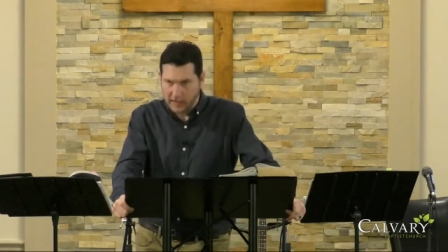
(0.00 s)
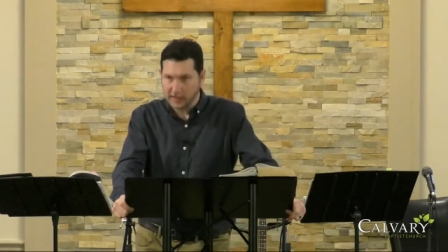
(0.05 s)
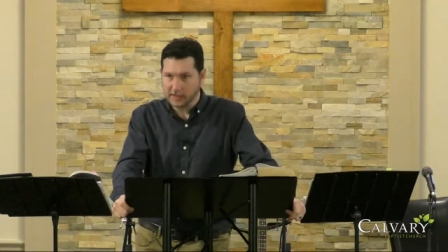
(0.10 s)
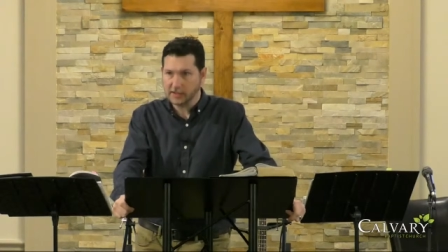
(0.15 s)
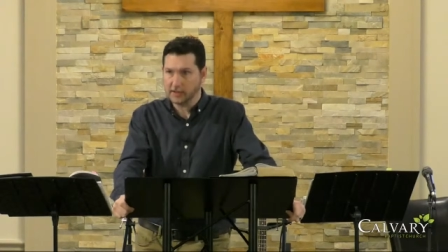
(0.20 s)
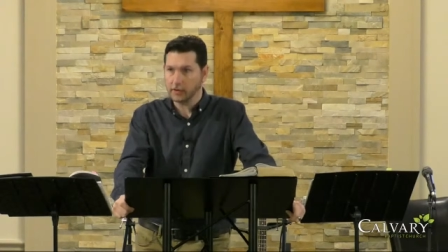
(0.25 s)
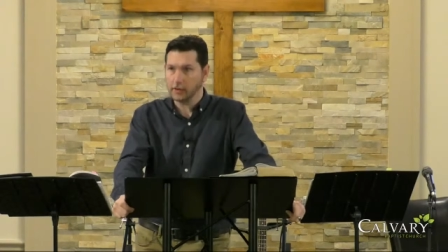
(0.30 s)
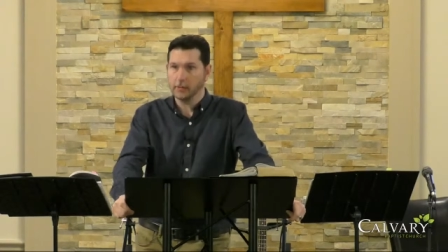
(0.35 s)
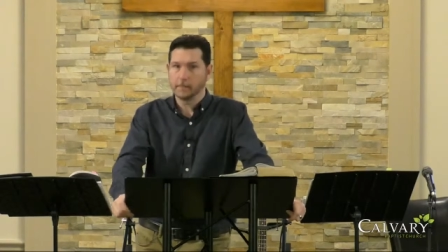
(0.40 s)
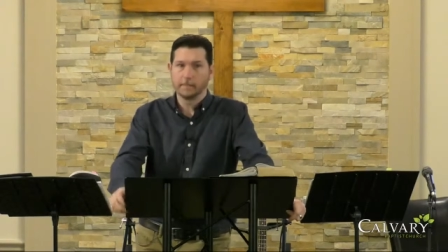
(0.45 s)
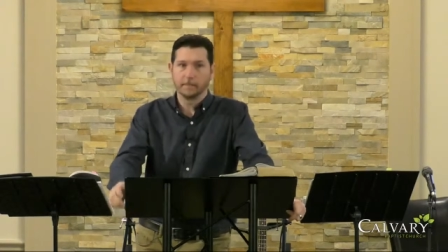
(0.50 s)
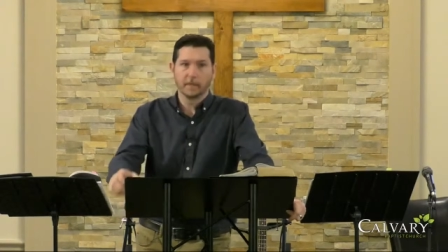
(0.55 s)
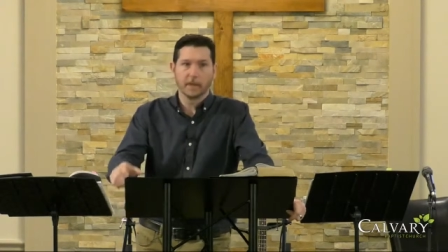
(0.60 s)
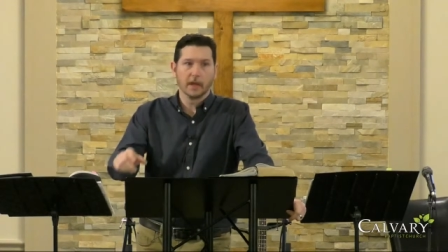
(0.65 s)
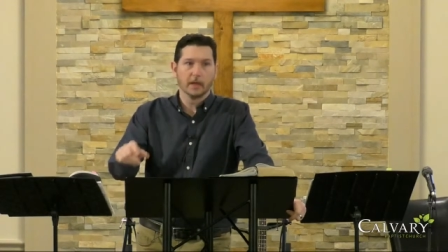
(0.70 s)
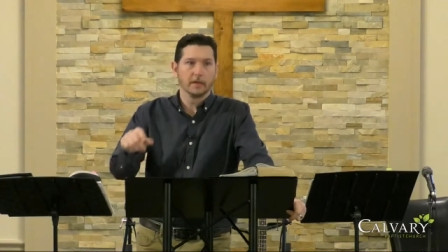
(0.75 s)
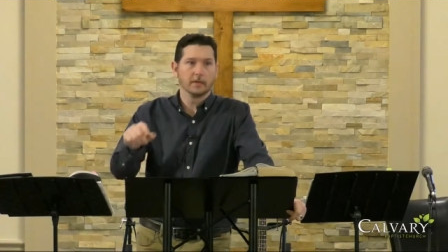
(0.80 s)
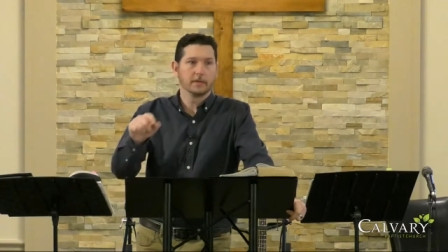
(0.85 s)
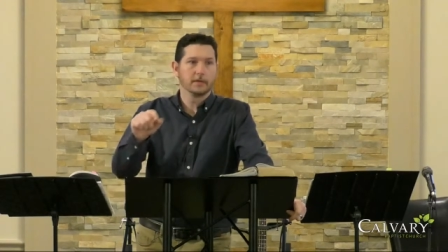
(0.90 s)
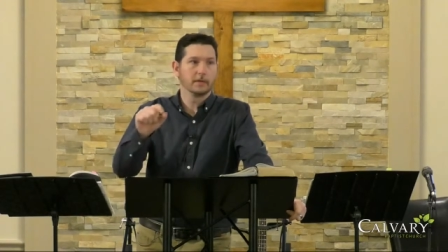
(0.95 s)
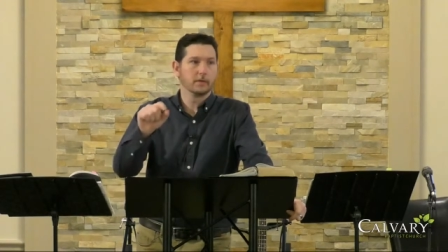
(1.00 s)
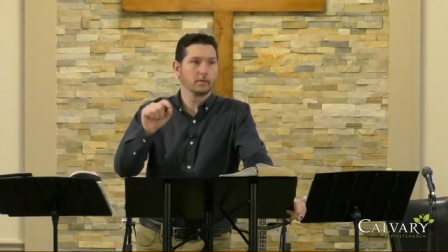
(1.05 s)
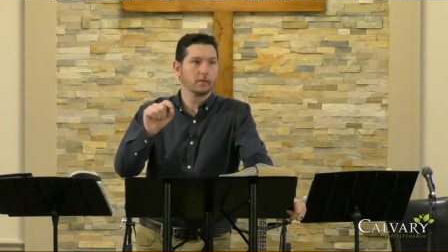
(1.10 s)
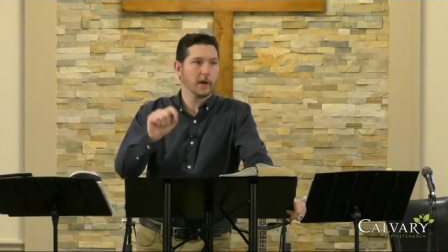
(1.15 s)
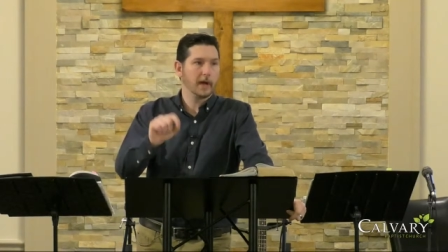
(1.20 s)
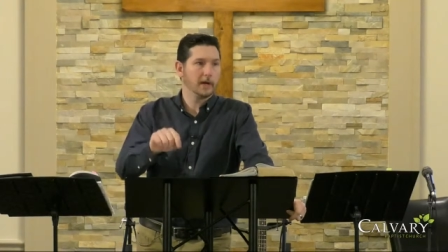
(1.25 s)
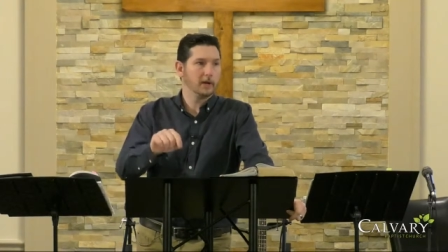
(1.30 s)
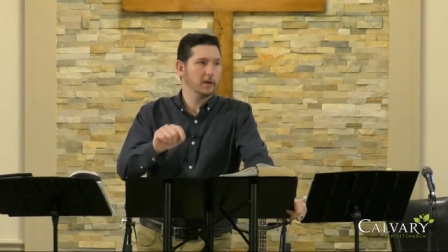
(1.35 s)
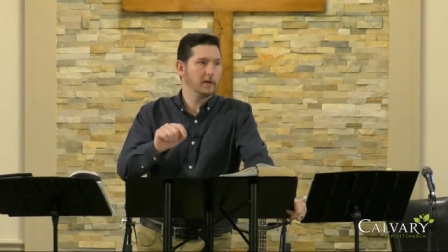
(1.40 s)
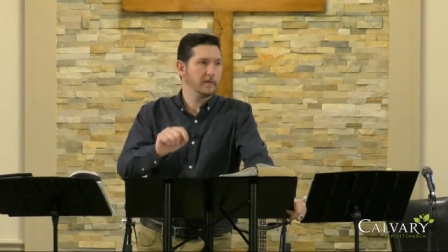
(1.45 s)
And so the
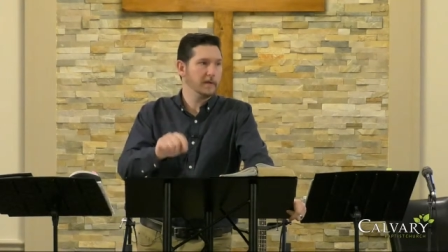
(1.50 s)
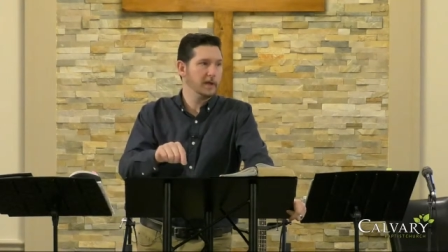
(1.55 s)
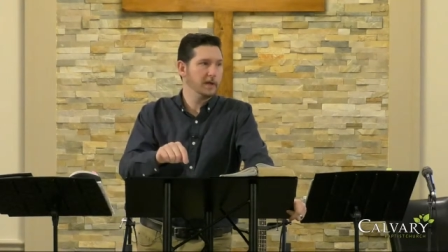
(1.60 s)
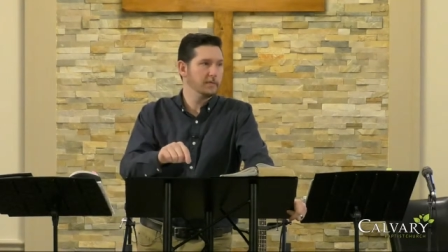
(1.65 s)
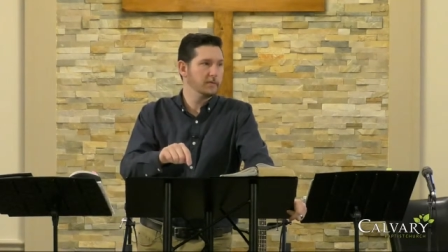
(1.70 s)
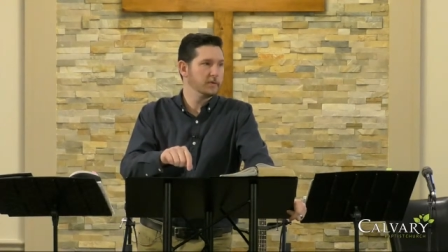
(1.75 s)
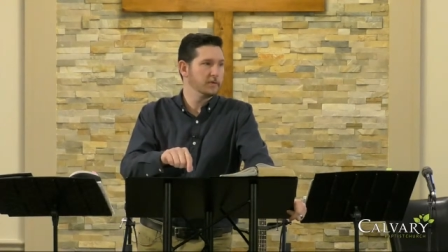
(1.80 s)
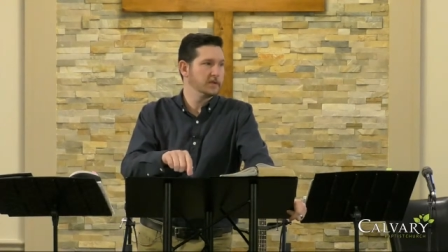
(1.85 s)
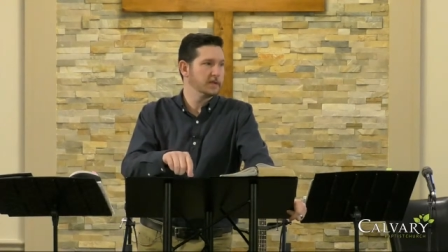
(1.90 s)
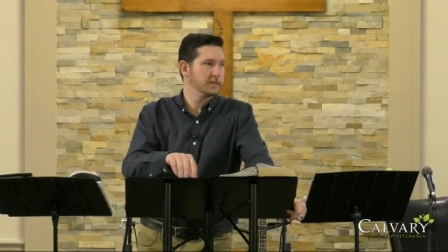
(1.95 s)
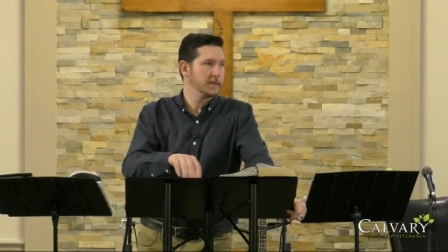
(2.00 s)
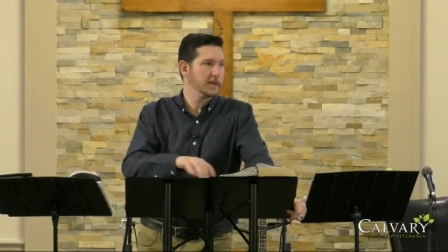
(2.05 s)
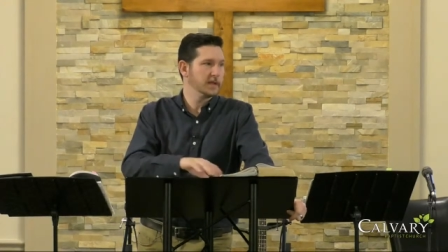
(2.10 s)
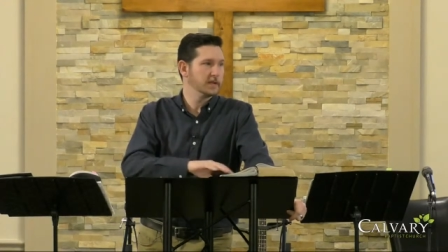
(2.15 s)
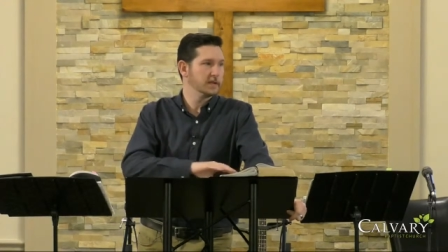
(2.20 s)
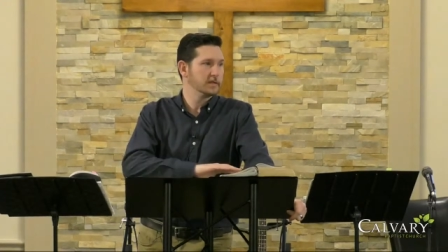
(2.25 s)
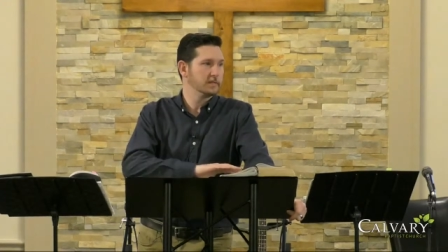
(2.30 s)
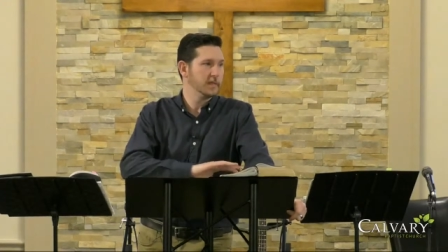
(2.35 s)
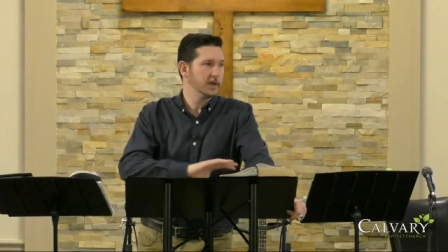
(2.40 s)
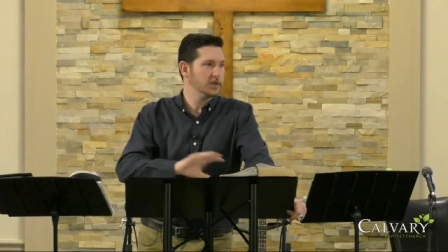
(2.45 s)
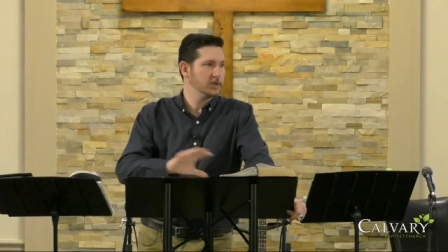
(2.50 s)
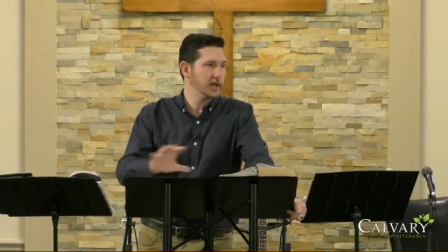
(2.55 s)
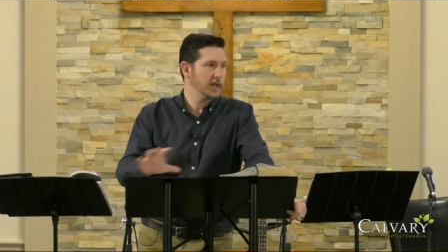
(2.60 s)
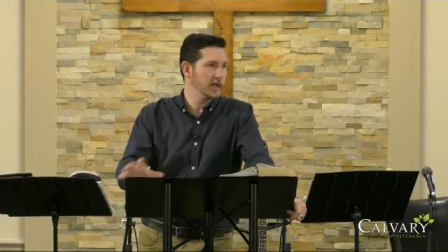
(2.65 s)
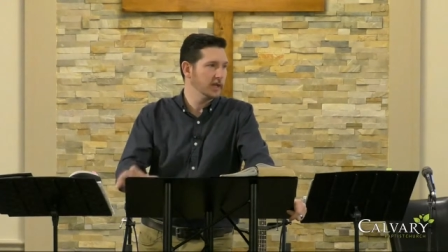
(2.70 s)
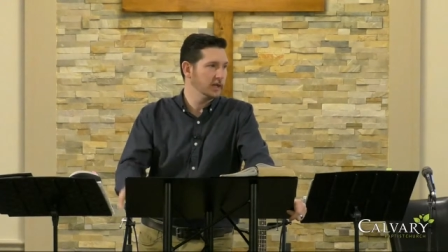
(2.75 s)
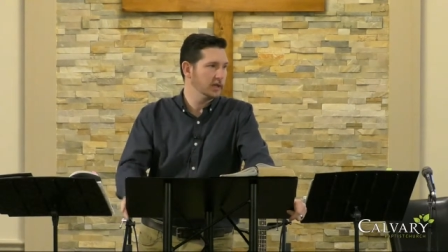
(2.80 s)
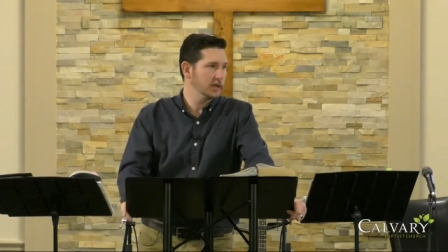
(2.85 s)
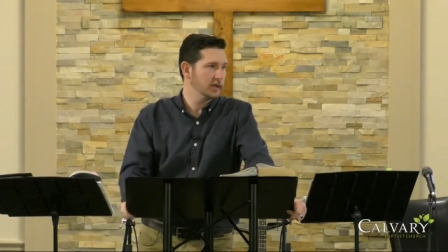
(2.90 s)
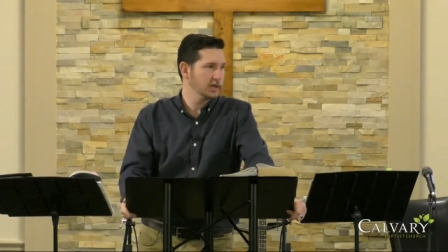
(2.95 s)
writer of Hebrews spends much
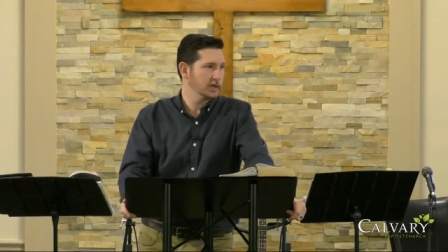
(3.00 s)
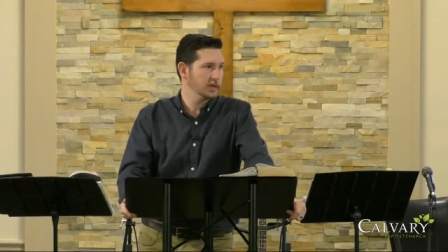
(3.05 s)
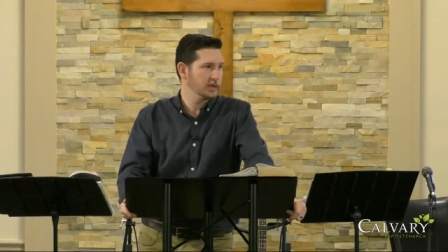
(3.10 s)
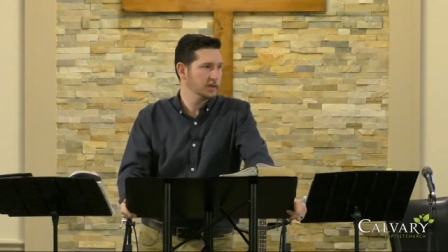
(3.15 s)
ink